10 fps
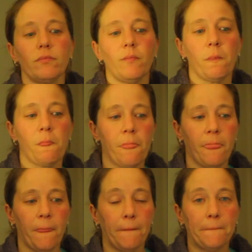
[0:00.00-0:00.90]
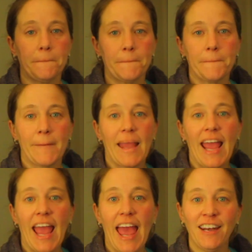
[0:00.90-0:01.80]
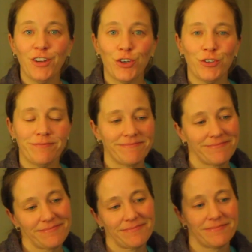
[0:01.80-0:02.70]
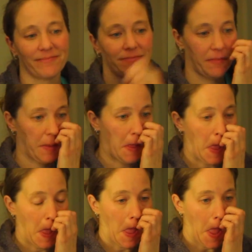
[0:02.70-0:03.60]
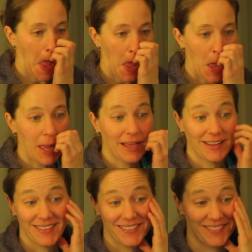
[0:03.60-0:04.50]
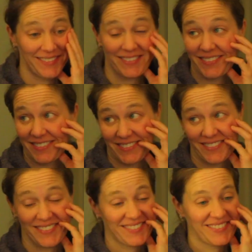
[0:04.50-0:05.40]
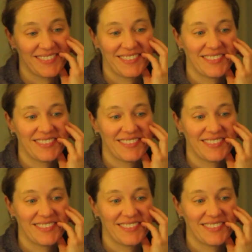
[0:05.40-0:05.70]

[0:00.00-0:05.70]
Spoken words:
The person shown says nothing.